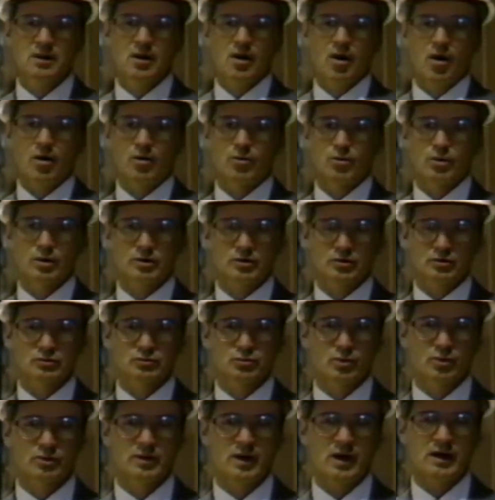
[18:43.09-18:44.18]
Our workers
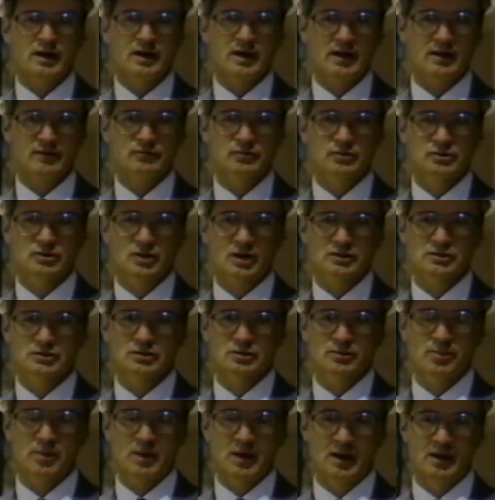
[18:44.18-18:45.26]
will not have to touch
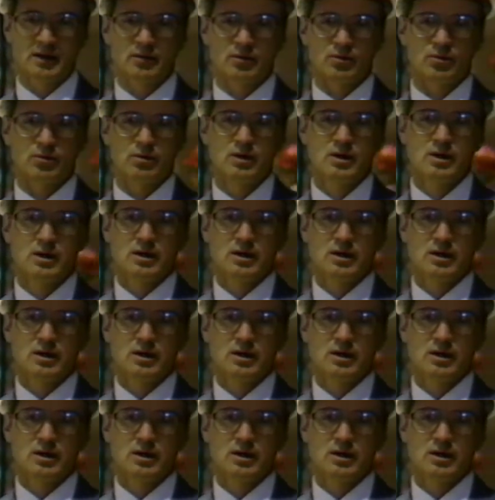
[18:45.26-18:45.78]
the panel.